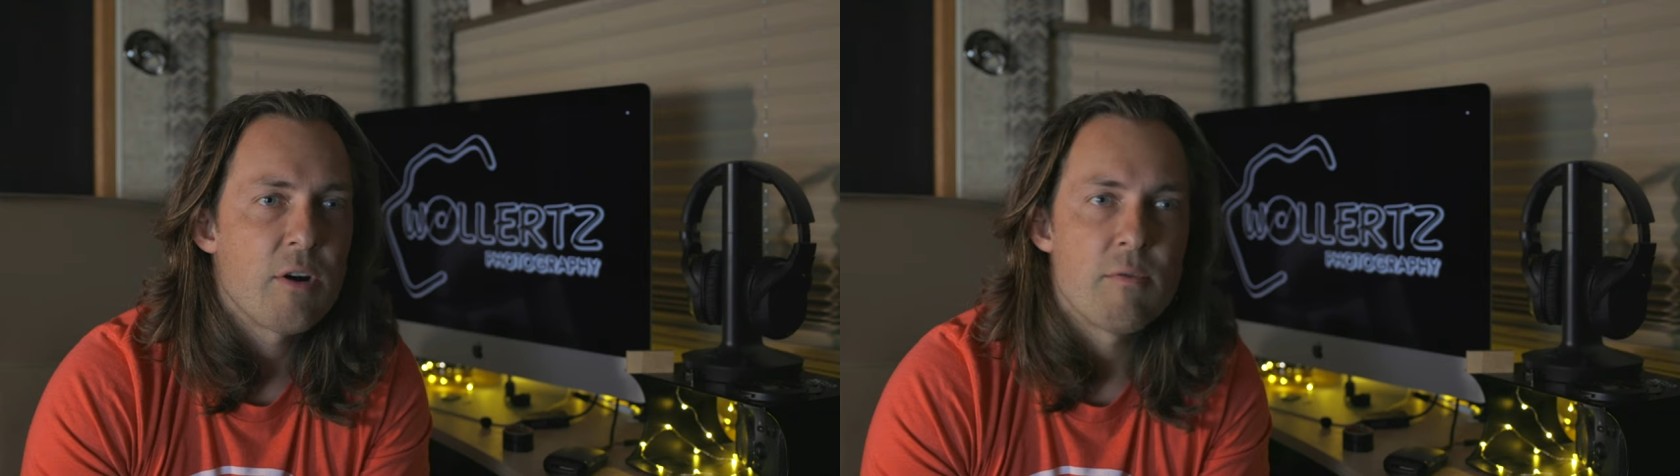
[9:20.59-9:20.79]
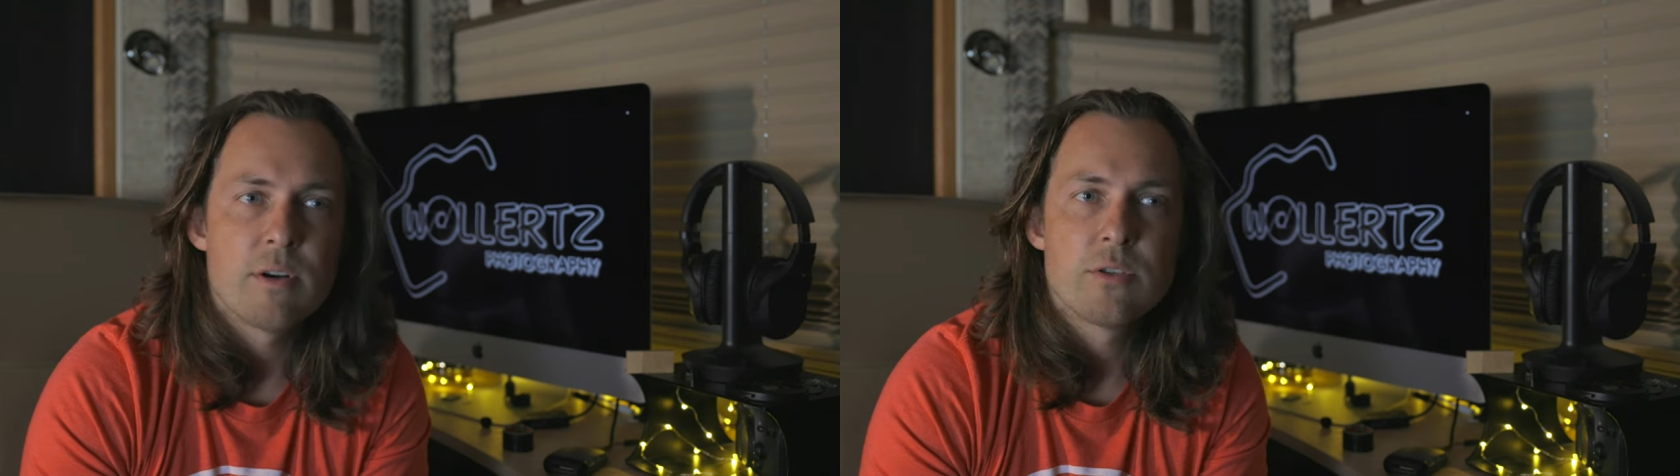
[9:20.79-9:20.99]

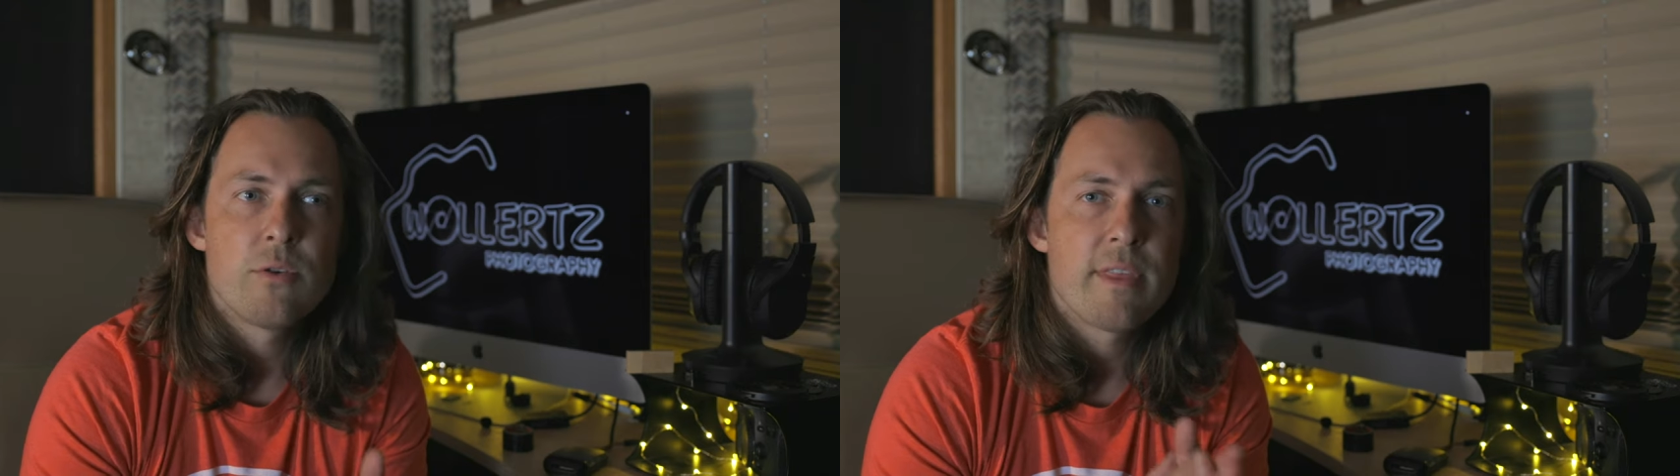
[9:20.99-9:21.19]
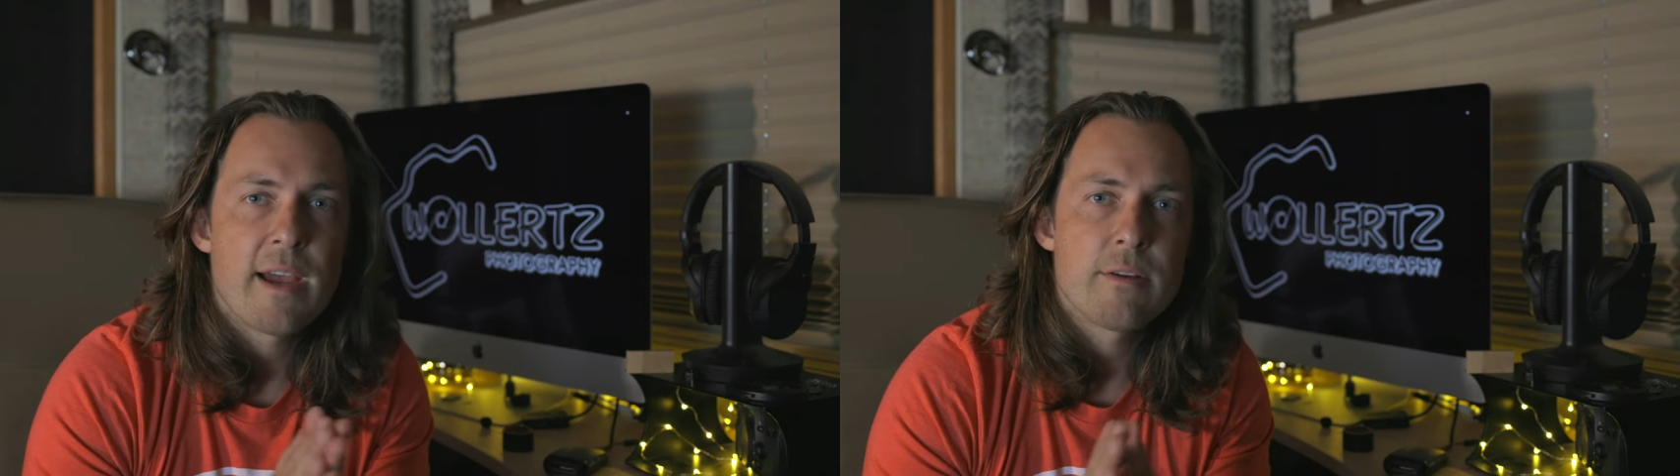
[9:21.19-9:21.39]
over
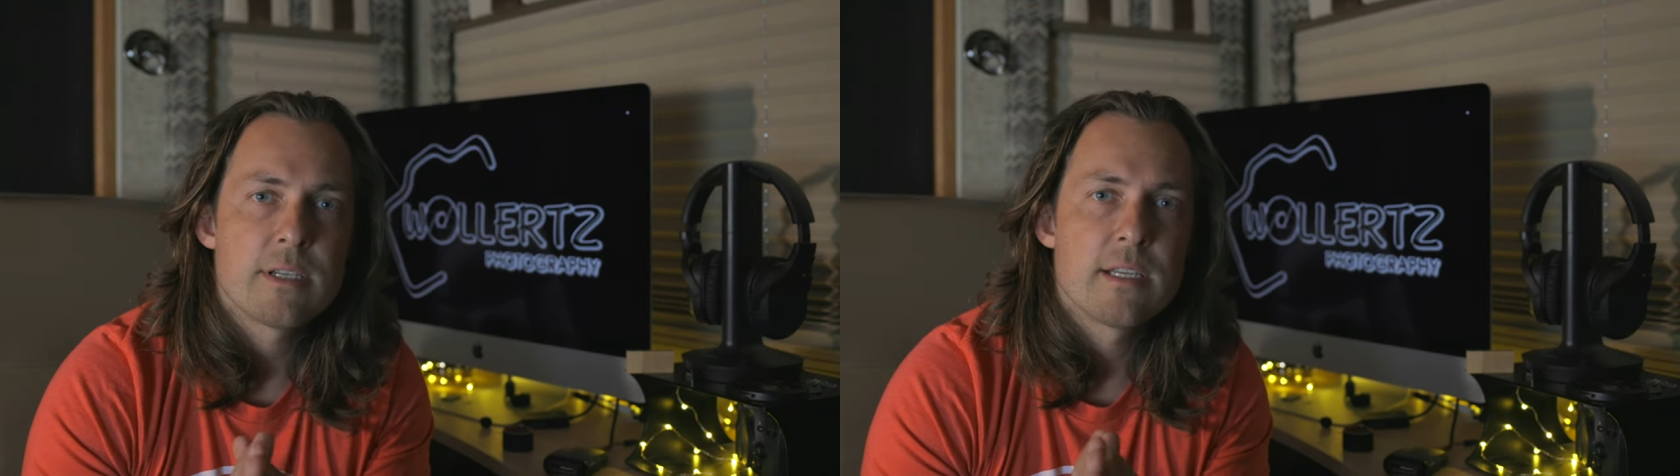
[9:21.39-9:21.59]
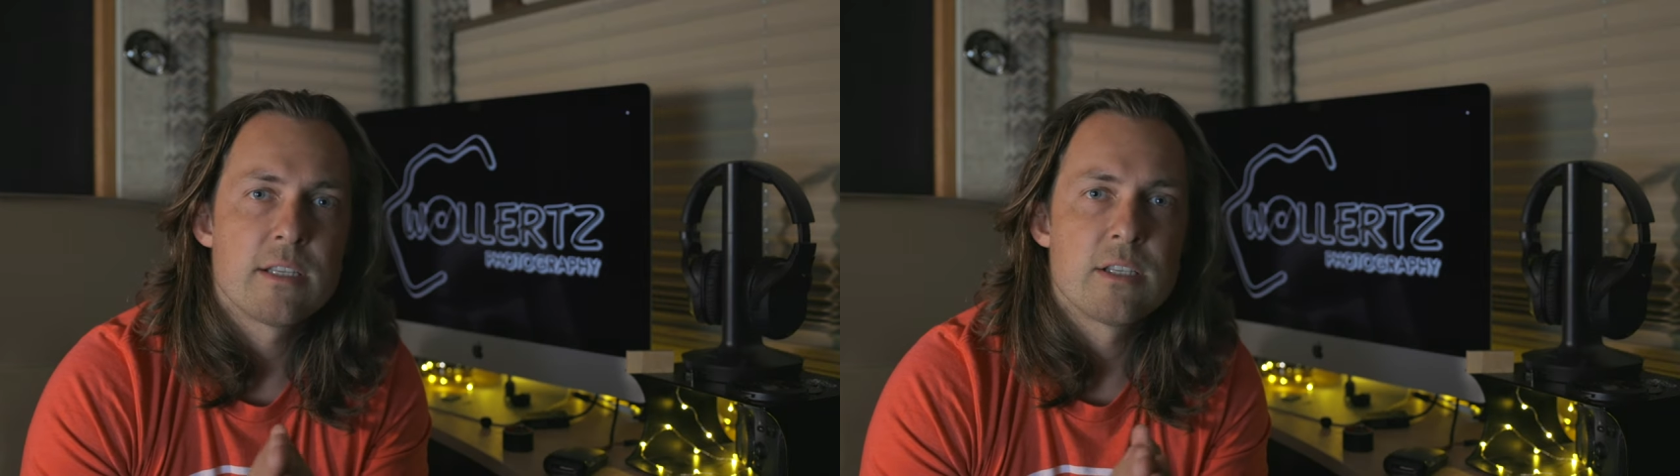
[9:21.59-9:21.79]

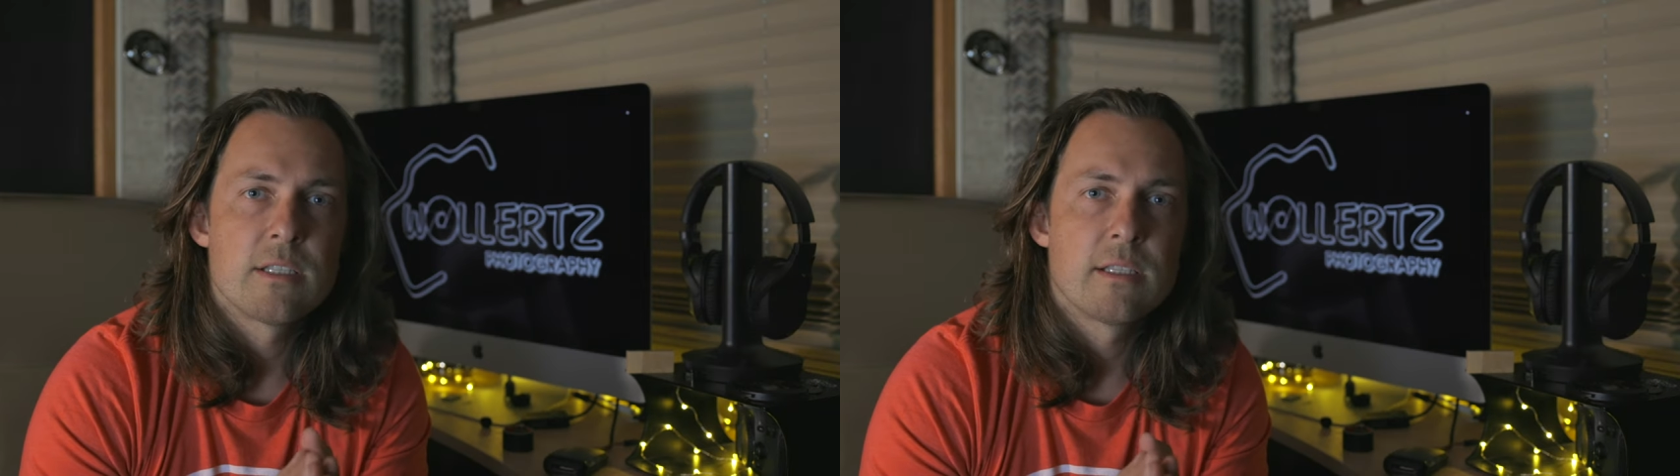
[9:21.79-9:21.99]
2,000